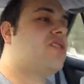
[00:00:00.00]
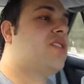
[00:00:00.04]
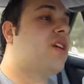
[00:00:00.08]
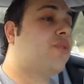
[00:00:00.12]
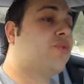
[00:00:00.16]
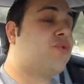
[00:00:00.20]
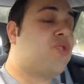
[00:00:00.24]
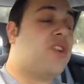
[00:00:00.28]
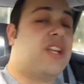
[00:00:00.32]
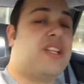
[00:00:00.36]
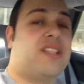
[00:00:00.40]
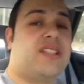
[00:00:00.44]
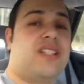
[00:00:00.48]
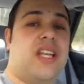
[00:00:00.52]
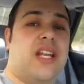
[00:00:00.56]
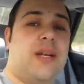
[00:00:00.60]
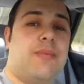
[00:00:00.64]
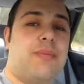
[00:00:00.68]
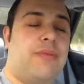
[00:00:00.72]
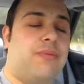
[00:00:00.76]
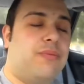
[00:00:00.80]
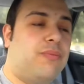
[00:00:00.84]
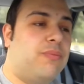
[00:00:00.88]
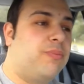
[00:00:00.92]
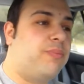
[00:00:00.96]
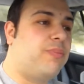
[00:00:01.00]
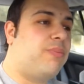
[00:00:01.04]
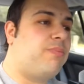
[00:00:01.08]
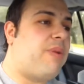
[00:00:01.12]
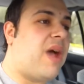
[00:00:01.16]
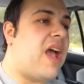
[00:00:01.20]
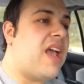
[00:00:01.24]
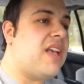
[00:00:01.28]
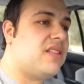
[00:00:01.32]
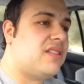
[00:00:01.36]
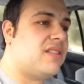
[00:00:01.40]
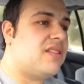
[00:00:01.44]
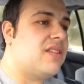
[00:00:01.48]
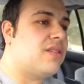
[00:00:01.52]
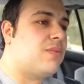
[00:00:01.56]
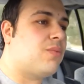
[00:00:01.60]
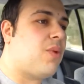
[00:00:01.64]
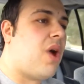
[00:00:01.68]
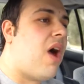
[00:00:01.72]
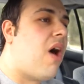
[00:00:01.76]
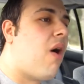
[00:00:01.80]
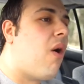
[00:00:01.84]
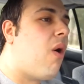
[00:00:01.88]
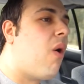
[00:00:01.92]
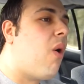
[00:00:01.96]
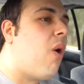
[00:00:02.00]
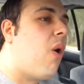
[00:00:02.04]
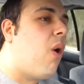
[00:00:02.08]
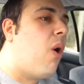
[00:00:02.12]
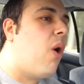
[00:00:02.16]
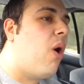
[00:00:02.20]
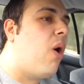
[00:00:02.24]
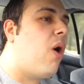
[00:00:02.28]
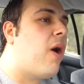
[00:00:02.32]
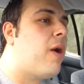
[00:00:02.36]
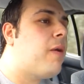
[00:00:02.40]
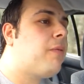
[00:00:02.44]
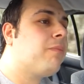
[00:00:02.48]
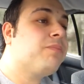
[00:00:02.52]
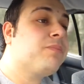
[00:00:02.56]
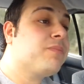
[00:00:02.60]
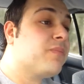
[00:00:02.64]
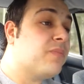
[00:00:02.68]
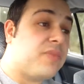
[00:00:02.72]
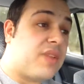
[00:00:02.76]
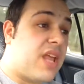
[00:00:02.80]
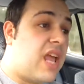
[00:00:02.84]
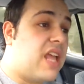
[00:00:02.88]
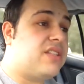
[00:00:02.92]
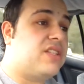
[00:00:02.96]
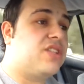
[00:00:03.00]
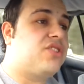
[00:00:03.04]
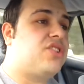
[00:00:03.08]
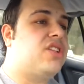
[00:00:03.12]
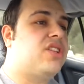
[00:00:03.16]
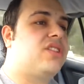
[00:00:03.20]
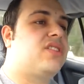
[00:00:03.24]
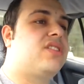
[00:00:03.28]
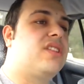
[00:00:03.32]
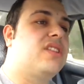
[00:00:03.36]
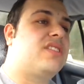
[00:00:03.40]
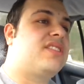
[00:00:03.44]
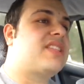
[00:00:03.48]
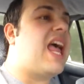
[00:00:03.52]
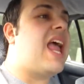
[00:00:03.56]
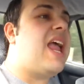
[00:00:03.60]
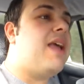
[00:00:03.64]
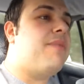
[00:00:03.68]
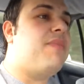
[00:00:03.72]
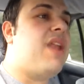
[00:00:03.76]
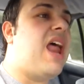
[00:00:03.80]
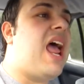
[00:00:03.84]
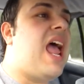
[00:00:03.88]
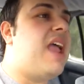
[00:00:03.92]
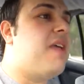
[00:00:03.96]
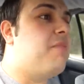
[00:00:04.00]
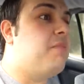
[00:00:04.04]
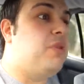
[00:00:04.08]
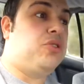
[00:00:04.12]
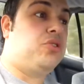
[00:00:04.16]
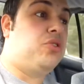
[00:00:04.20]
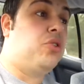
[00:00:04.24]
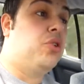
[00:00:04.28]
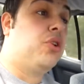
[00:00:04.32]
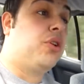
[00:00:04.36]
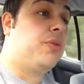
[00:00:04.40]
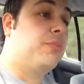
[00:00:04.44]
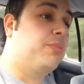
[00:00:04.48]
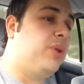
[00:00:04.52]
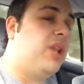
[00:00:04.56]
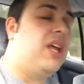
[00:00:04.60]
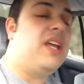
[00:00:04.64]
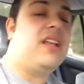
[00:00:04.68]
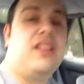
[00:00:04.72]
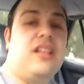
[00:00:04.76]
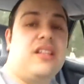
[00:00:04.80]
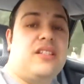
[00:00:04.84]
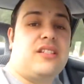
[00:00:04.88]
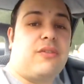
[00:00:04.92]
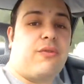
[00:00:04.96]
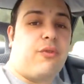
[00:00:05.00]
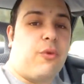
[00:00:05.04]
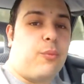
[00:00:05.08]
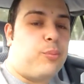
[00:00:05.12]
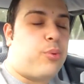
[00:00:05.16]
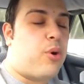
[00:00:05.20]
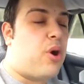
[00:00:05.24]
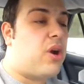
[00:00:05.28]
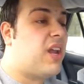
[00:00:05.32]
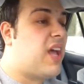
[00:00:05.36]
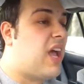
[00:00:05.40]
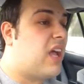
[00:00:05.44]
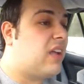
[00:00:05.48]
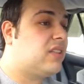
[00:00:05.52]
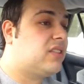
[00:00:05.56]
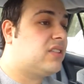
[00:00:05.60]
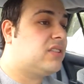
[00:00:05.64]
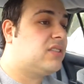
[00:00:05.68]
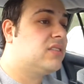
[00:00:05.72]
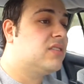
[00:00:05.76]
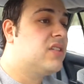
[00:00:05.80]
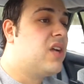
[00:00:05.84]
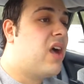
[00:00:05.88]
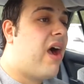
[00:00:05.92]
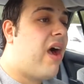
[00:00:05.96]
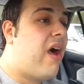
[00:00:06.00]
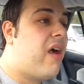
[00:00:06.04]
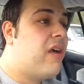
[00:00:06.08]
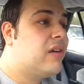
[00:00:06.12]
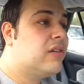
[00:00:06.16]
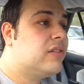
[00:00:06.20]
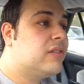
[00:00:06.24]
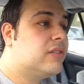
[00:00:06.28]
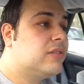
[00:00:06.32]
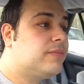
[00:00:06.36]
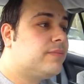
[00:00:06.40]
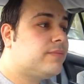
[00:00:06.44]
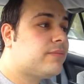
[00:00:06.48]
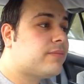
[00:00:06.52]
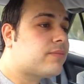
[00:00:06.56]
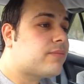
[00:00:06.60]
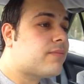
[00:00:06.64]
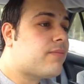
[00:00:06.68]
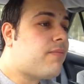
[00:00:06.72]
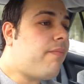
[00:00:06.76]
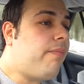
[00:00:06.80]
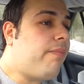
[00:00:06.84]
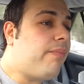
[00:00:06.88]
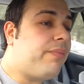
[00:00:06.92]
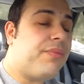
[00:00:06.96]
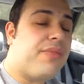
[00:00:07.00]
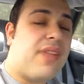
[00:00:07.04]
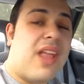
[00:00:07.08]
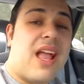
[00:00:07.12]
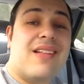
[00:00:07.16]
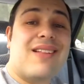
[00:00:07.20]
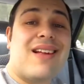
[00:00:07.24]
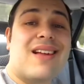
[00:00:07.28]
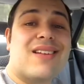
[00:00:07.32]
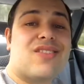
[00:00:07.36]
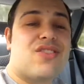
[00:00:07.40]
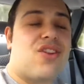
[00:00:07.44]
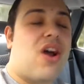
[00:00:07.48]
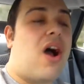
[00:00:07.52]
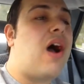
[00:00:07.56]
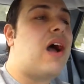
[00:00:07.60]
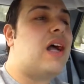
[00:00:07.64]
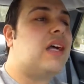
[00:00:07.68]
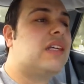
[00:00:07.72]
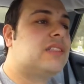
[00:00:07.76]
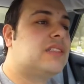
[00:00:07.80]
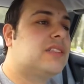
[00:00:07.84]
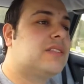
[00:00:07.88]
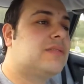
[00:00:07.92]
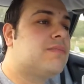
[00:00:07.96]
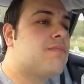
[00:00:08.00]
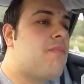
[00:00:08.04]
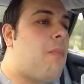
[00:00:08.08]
soft drink cinnamon based as well, or is it just the same name but two completely different products? Now, that's nice.